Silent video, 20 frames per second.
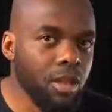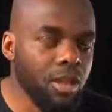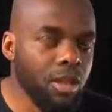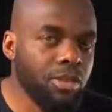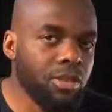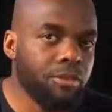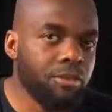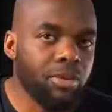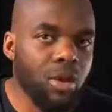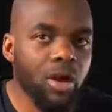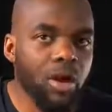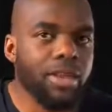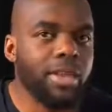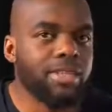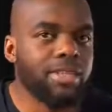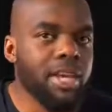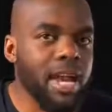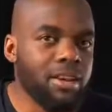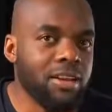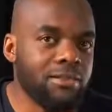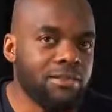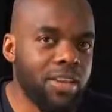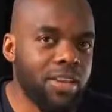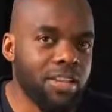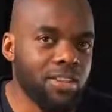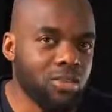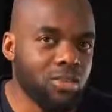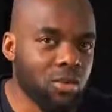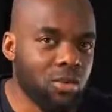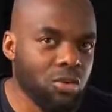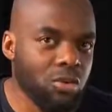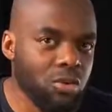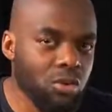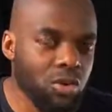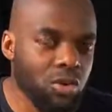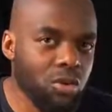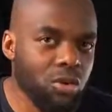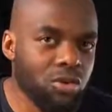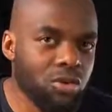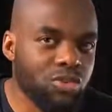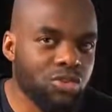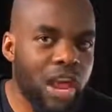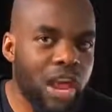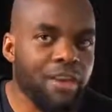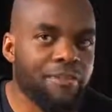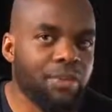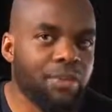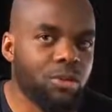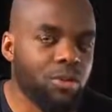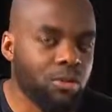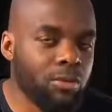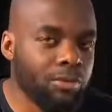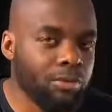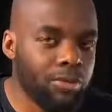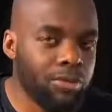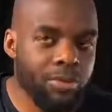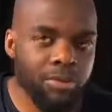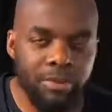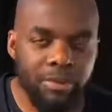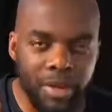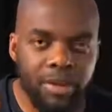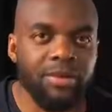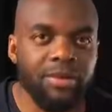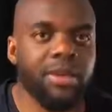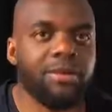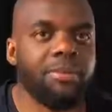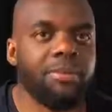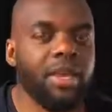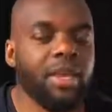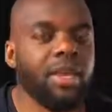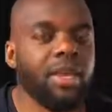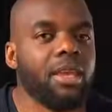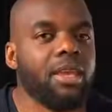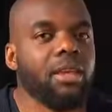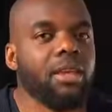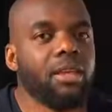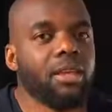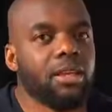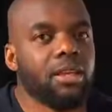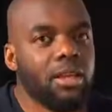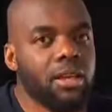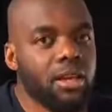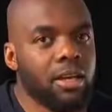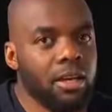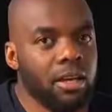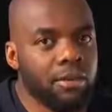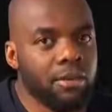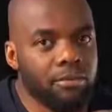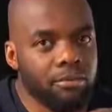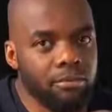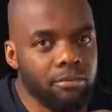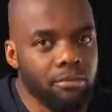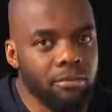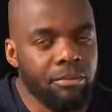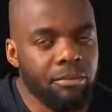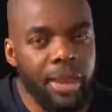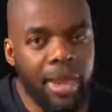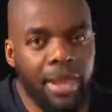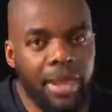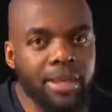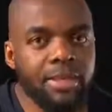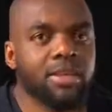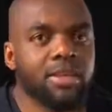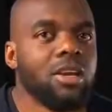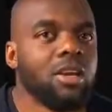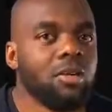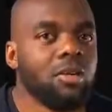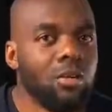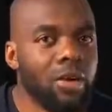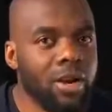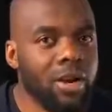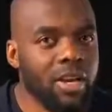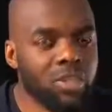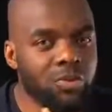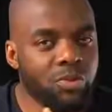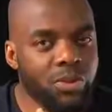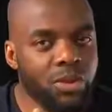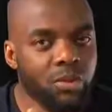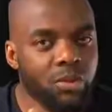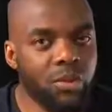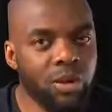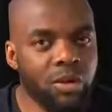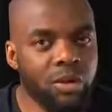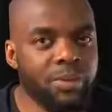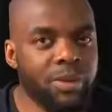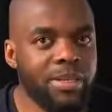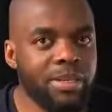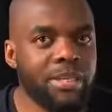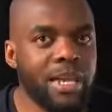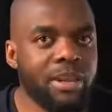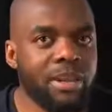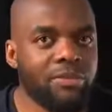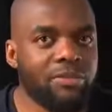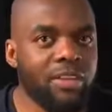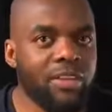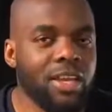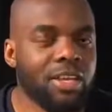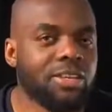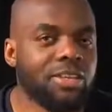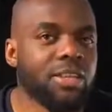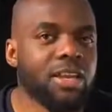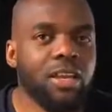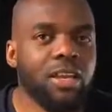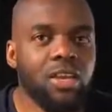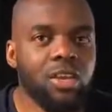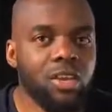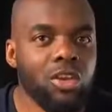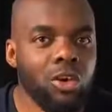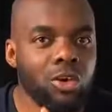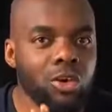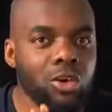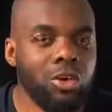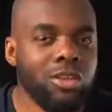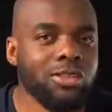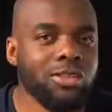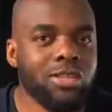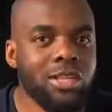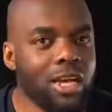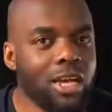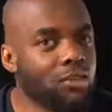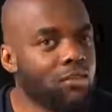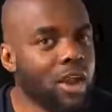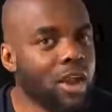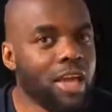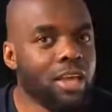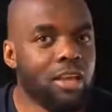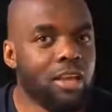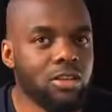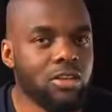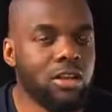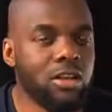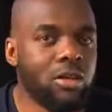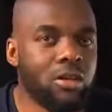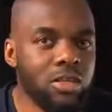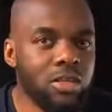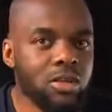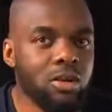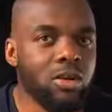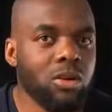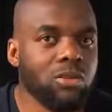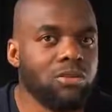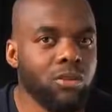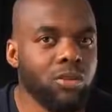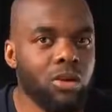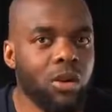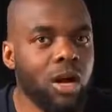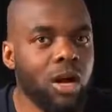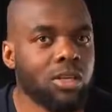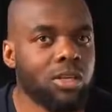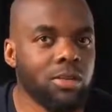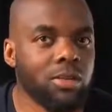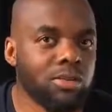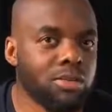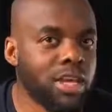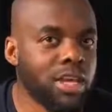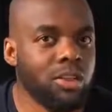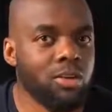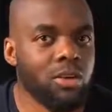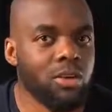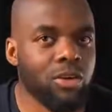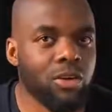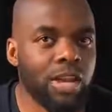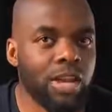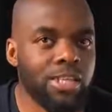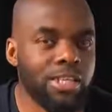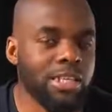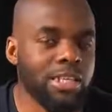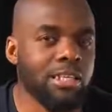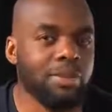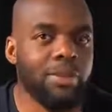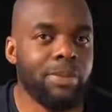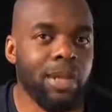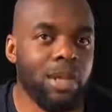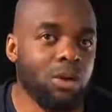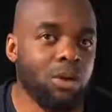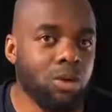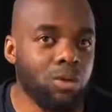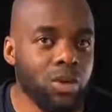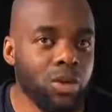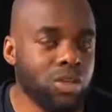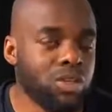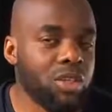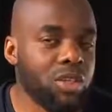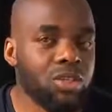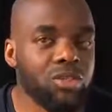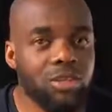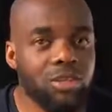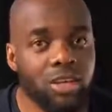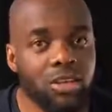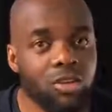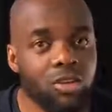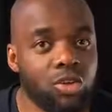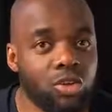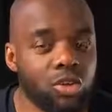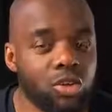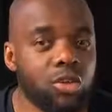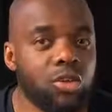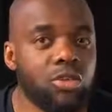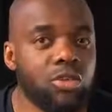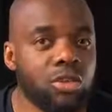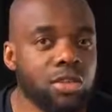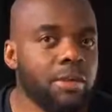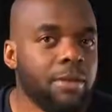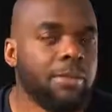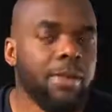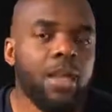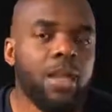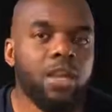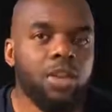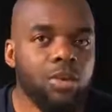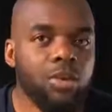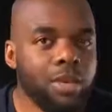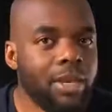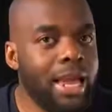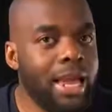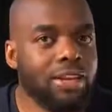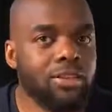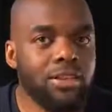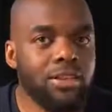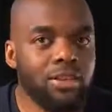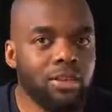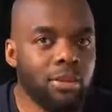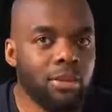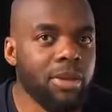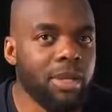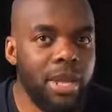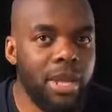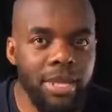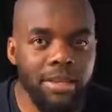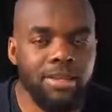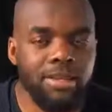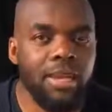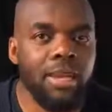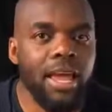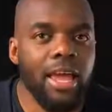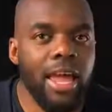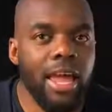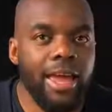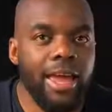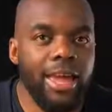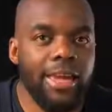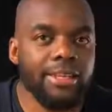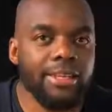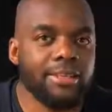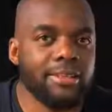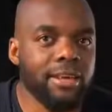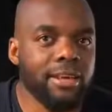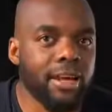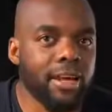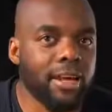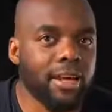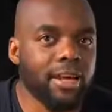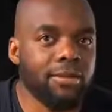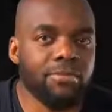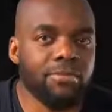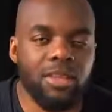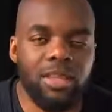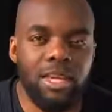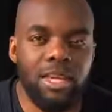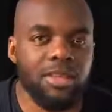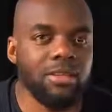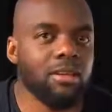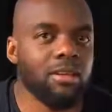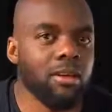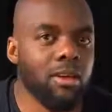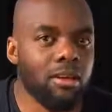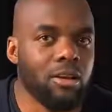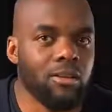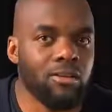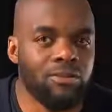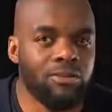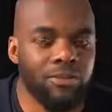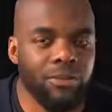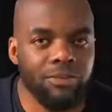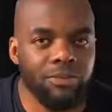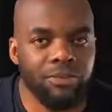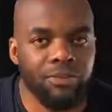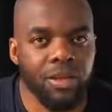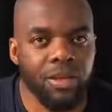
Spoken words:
the blogging side of things. So your traffic will primarily be paid. Whereas with the WordPress side of things, you can start ranking slowly for your articles that you create. And depending on which niche that you choose, you can actually dominate and get a lot of